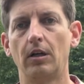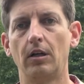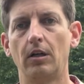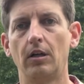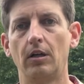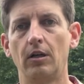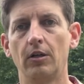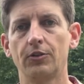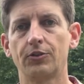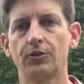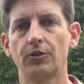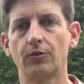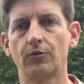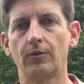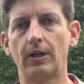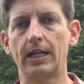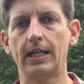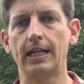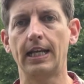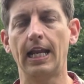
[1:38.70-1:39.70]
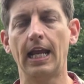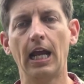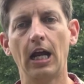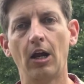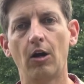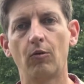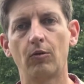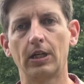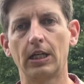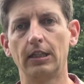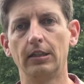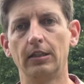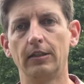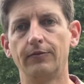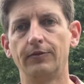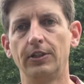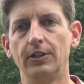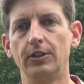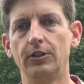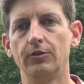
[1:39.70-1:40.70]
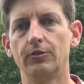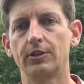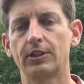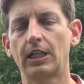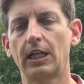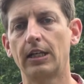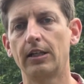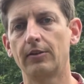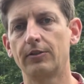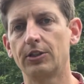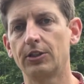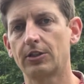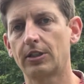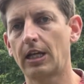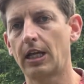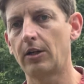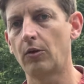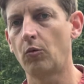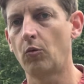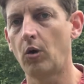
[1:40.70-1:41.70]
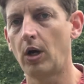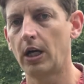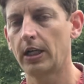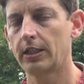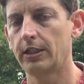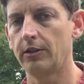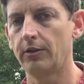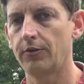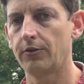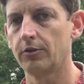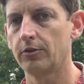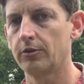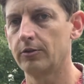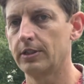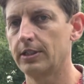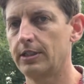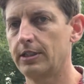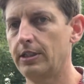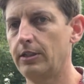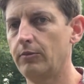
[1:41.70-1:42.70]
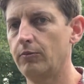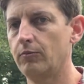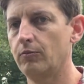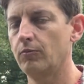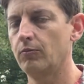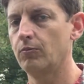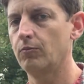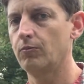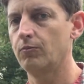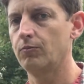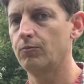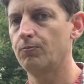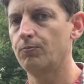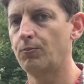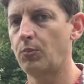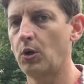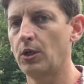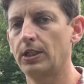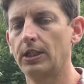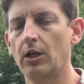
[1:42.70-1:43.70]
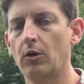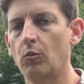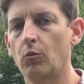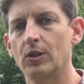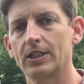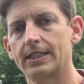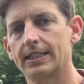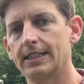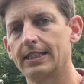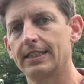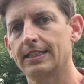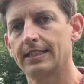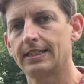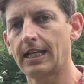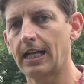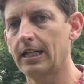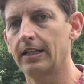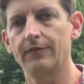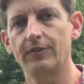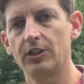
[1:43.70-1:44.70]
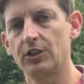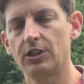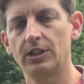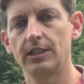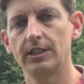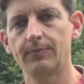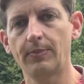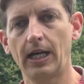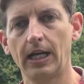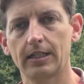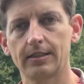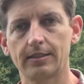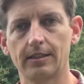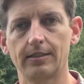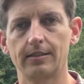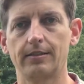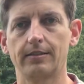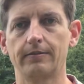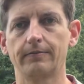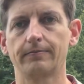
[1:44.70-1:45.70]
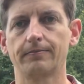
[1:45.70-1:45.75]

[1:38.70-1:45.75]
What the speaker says: also right now what I'd love to do is kind of walk you through and point out what's inside of each of these boxes.